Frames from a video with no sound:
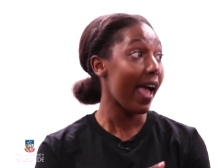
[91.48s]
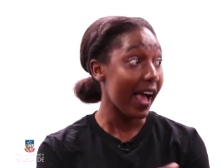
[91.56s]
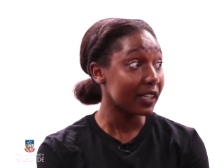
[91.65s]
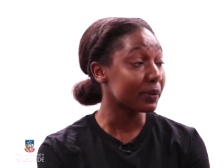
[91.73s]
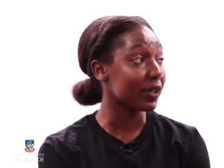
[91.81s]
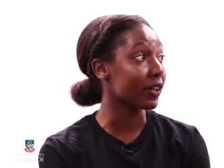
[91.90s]

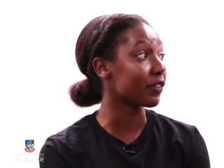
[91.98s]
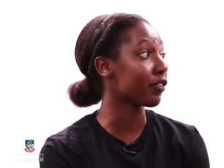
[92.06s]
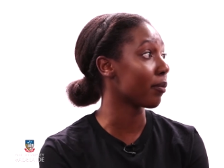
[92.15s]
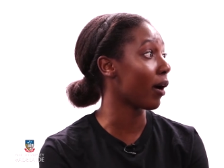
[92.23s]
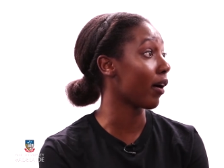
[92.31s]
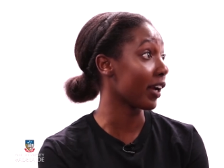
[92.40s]
As we heard
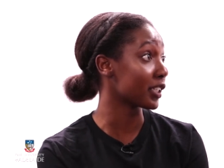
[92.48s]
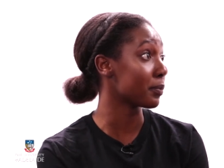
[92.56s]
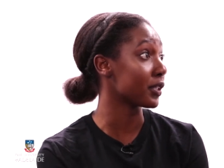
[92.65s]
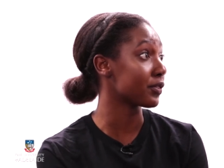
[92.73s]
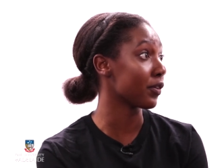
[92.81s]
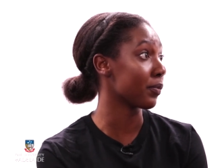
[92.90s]
from our
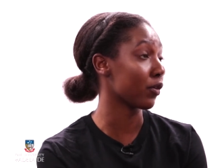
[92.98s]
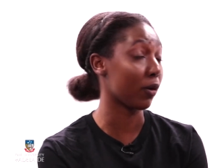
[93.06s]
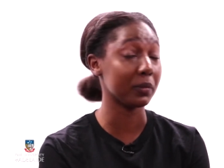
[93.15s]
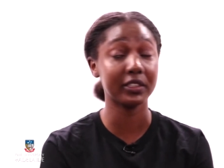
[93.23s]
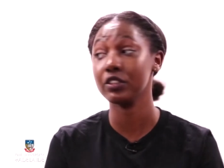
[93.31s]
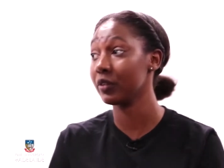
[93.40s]
experts from the
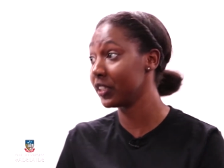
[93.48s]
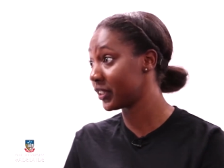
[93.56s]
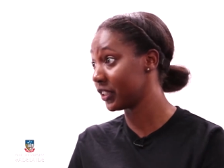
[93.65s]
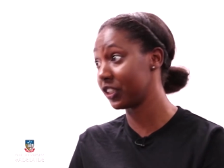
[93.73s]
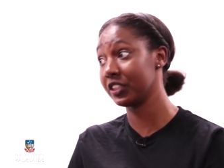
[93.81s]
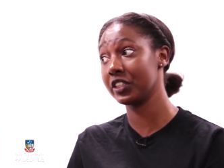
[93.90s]
Robertson
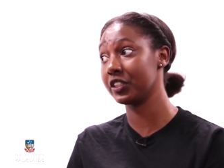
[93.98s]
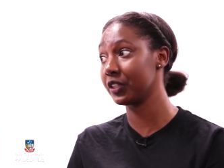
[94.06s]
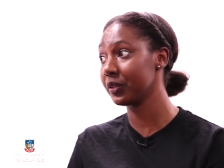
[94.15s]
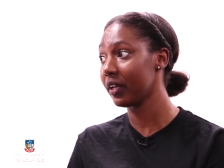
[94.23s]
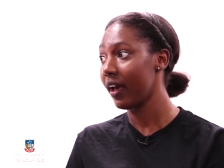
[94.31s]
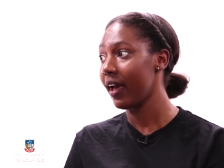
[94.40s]
Research
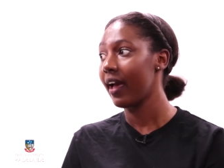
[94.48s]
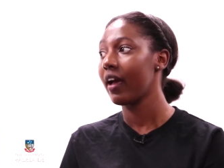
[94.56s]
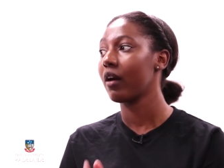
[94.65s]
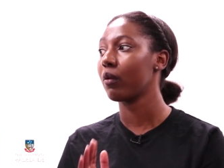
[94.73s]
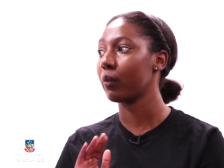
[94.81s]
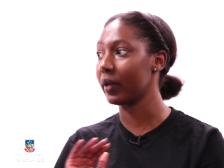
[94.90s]
Institute,
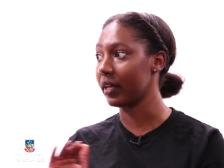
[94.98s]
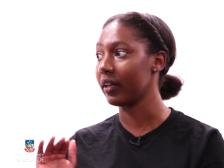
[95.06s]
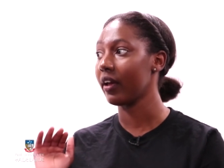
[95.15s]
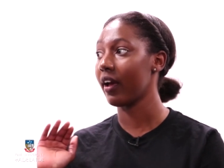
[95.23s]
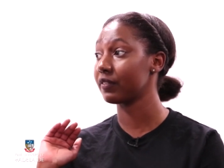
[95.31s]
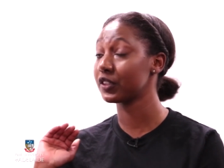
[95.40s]
we
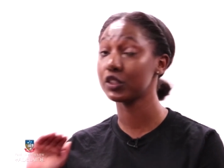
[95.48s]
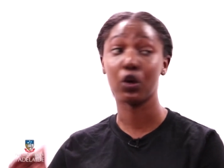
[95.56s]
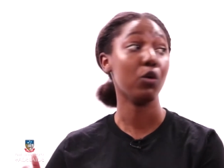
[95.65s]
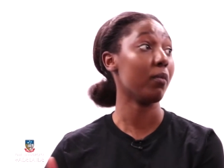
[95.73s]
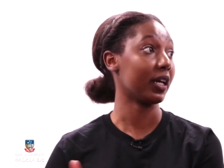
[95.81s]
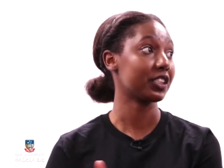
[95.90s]
have
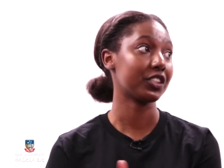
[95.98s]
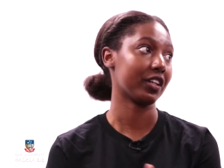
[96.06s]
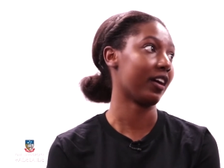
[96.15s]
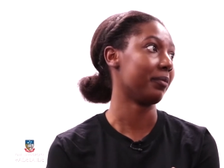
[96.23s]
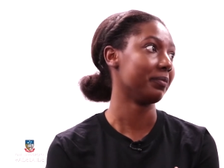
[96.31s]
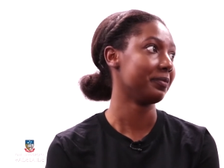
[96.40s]
so much to
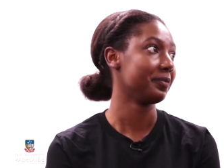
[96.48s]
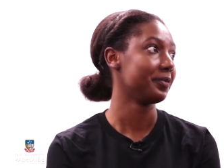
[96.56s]
come.